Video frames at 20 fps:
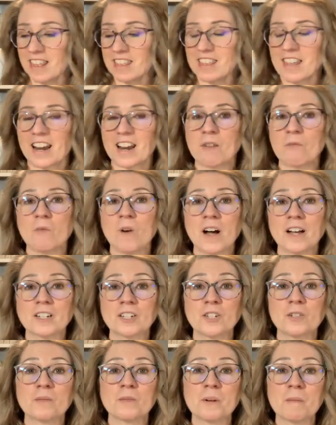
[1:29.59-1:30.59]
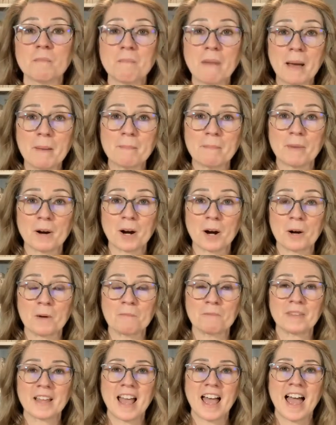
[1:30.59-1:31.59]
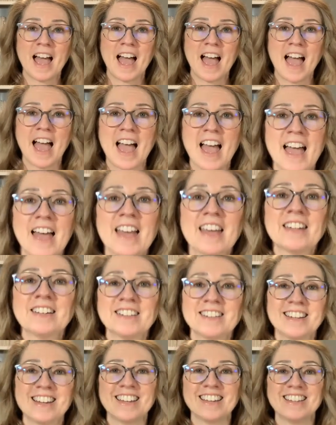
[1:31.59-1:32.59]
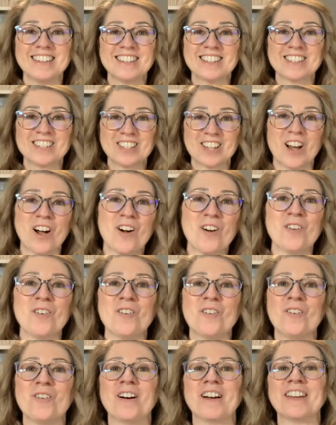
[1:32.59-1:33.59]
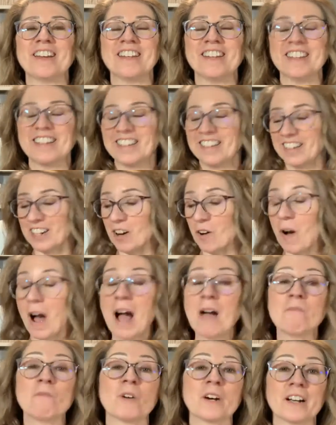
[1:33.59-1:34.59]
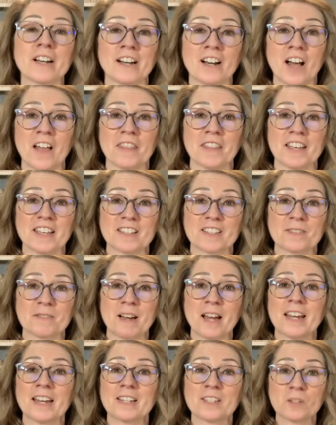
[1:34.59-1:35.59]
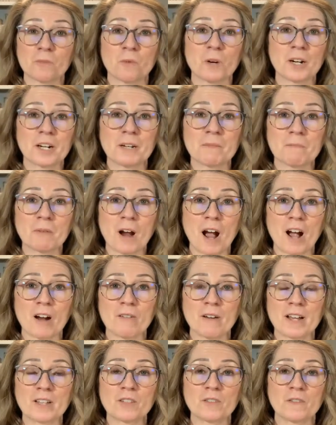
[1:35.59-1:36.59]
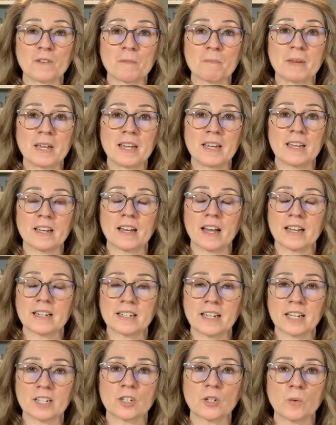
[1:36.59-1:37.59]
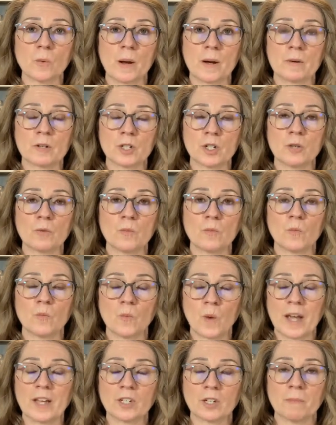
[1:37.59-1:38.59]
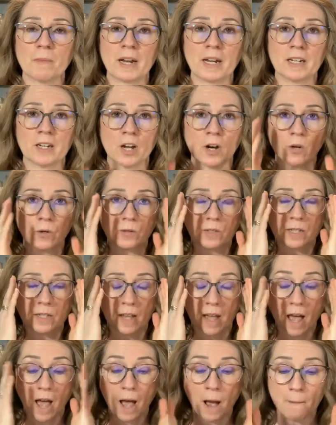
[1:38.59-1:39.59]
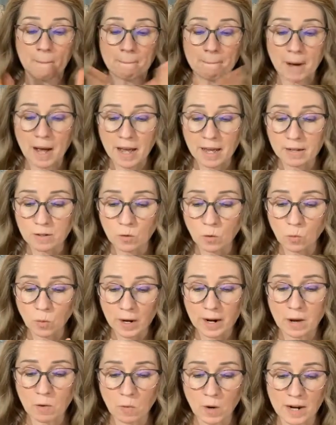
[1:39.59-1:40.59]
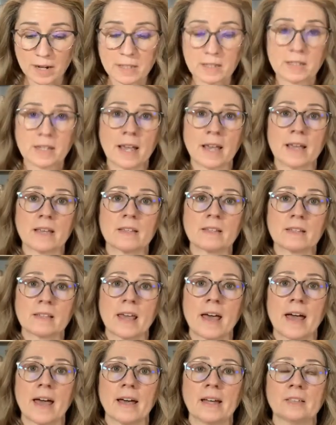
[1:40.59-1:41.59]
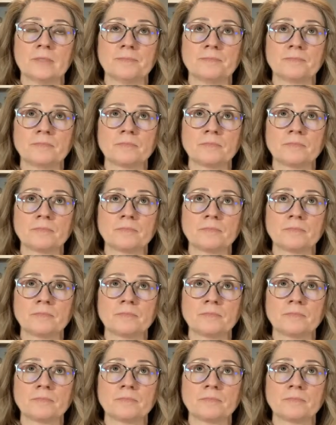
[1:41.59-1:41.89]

that I want to remember. And so, I'm working on this, right? It's a work in progress for me. I take way too many notes. But what I want to say is that